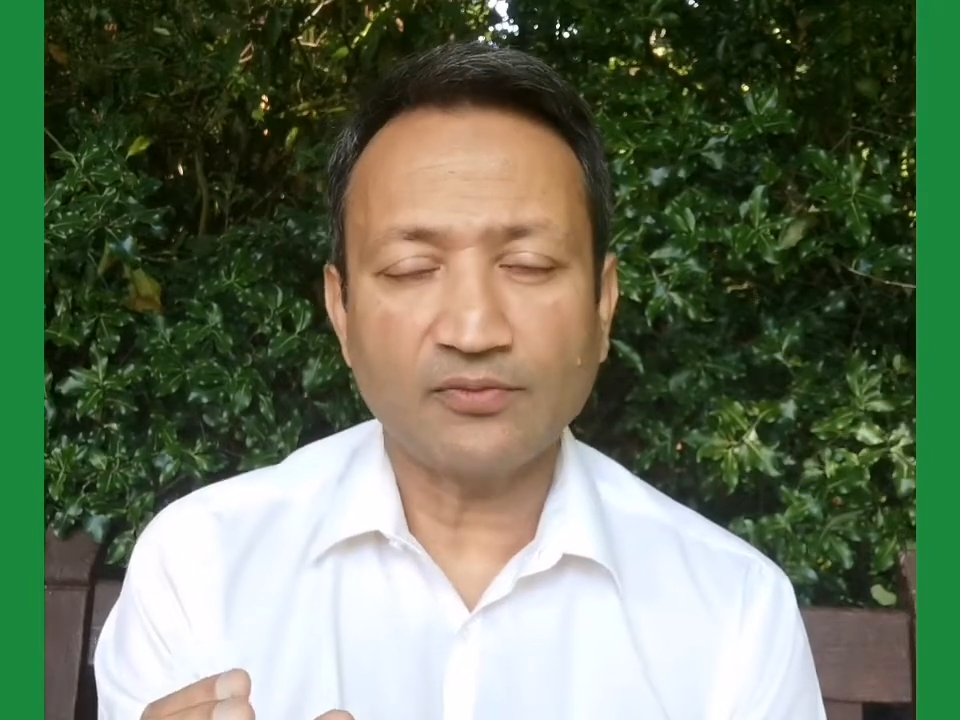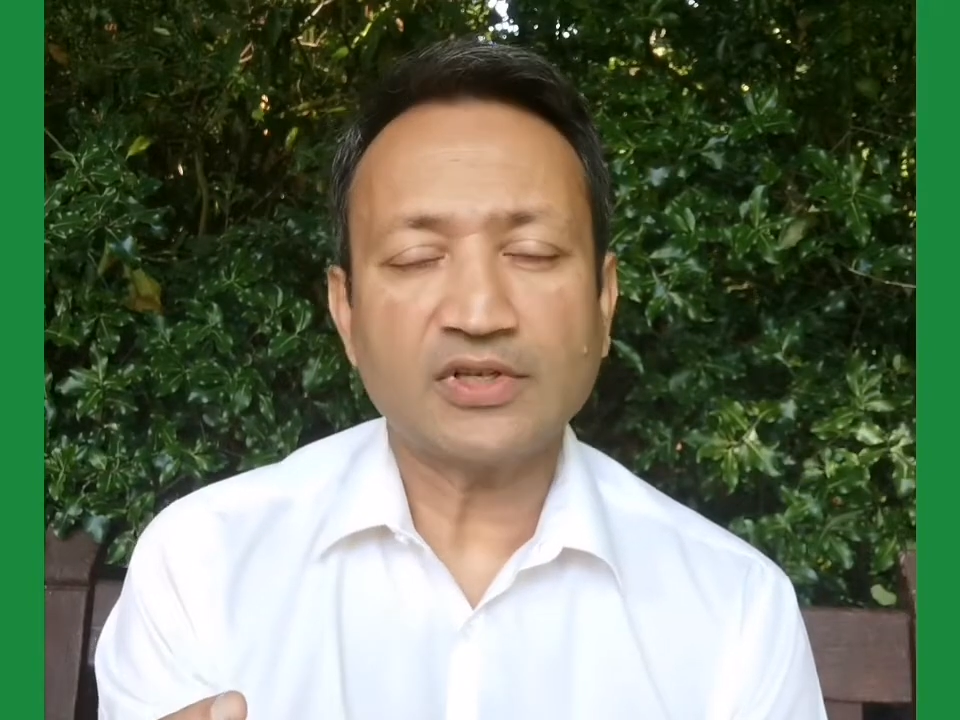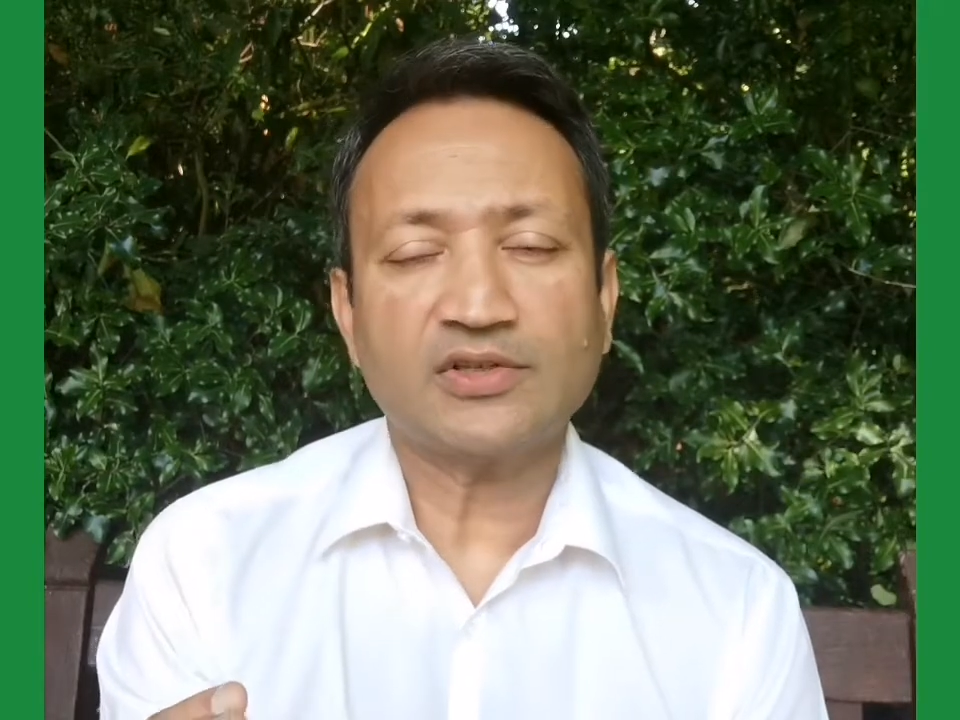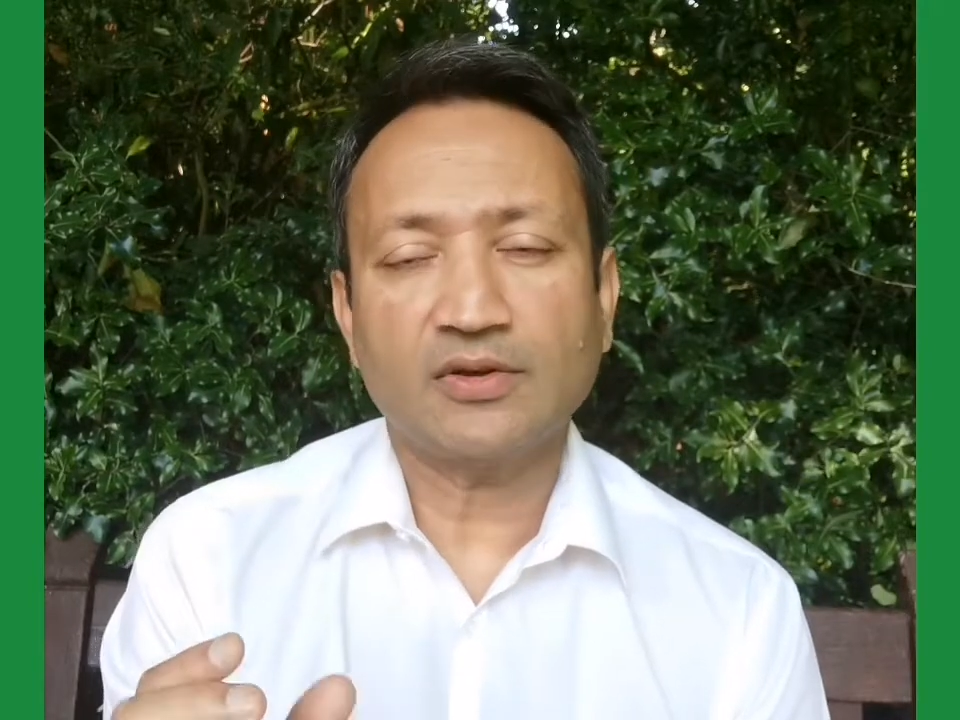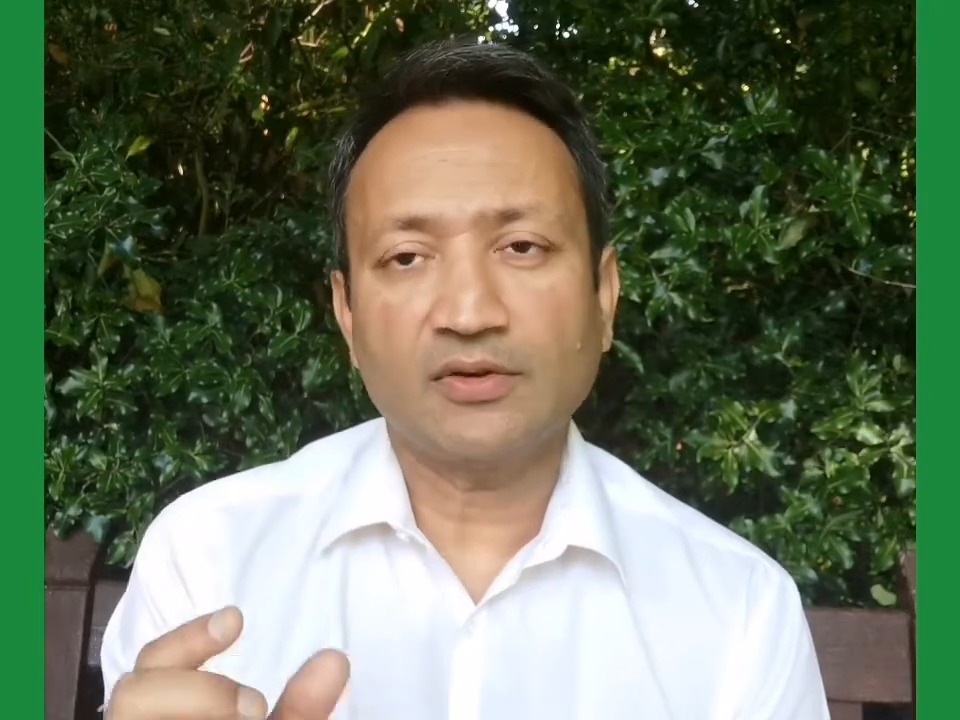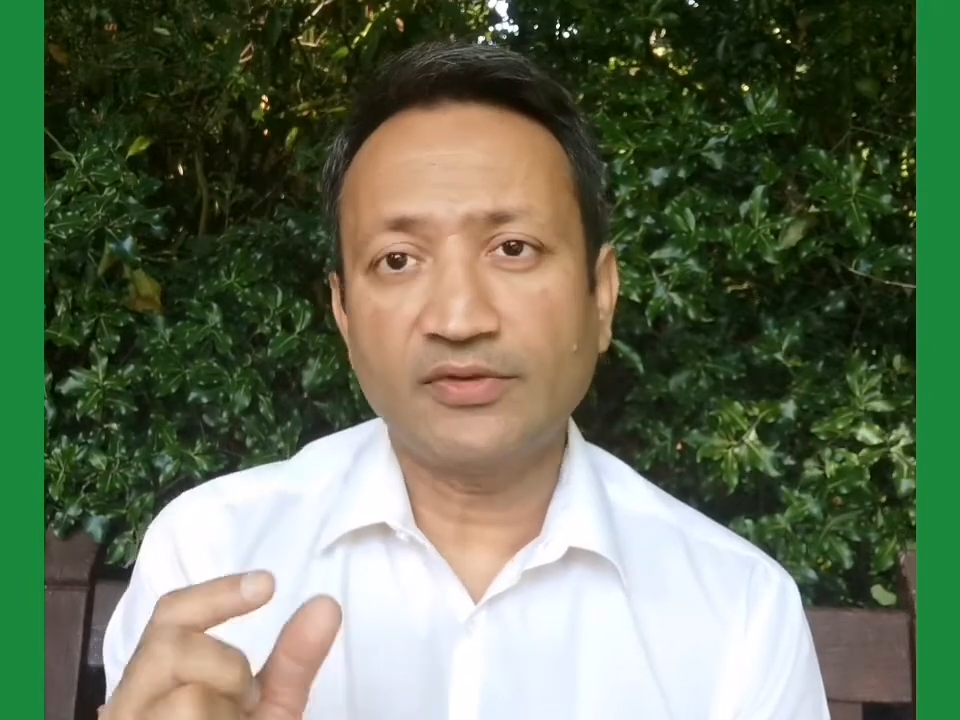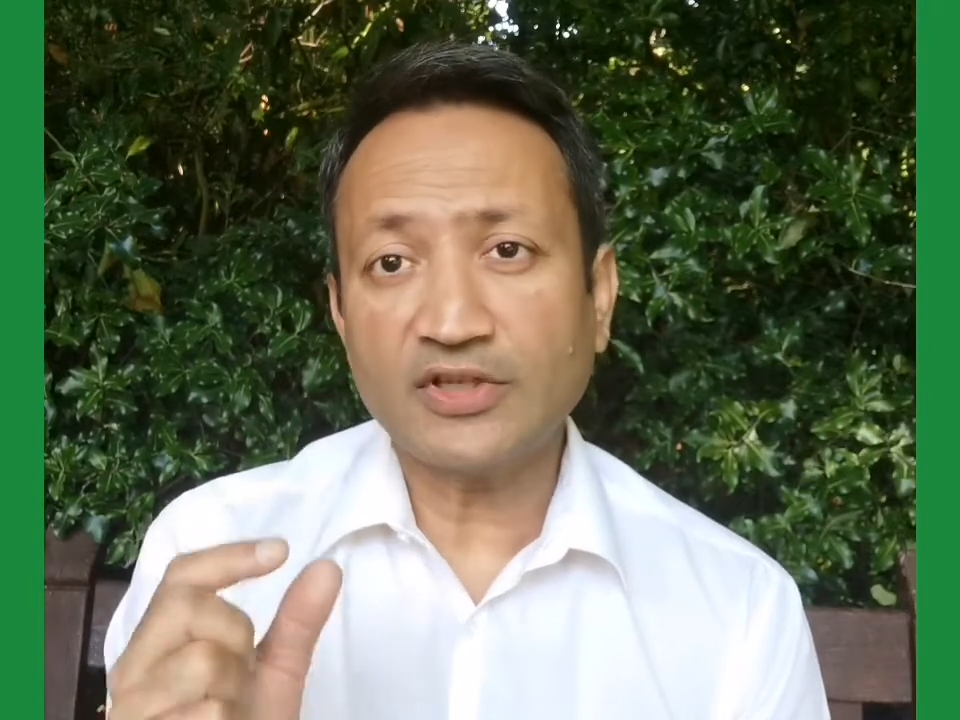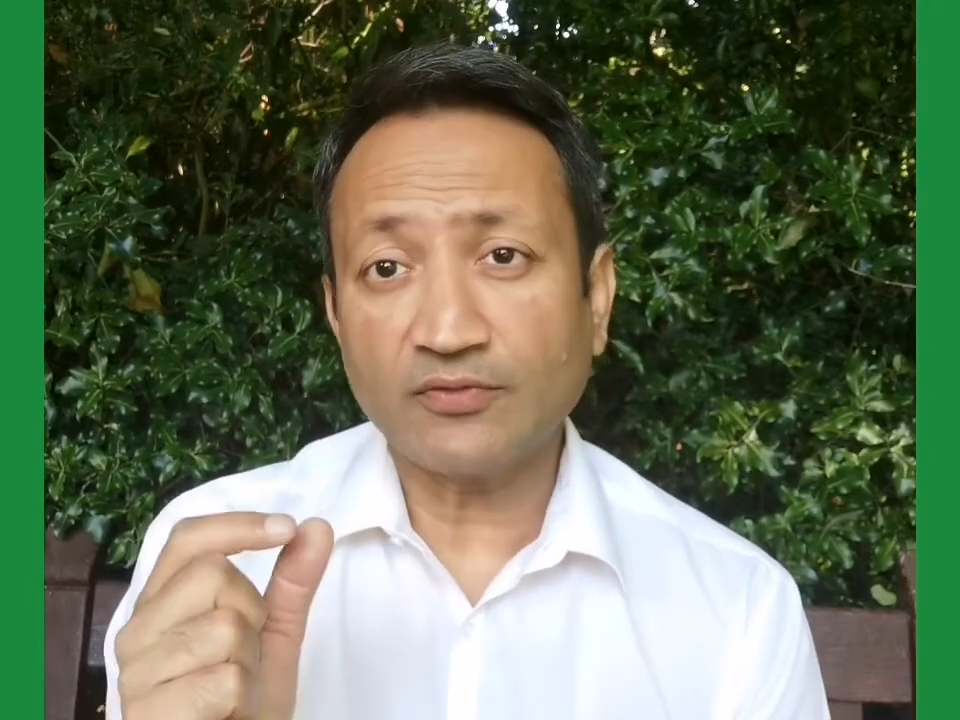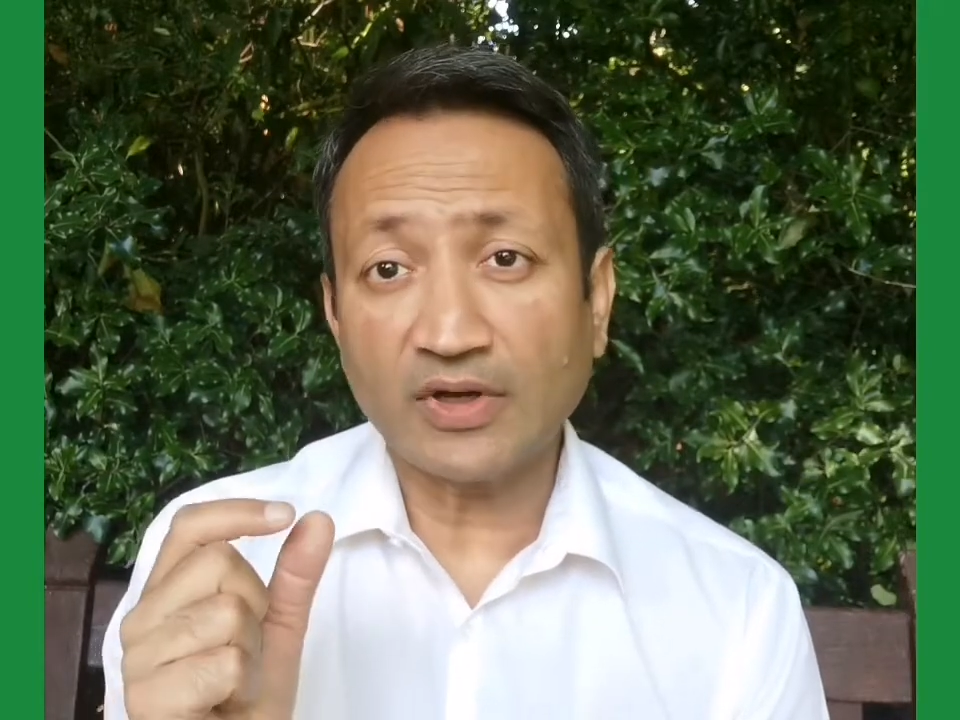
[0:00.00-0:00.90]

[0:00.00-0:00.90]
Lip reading: which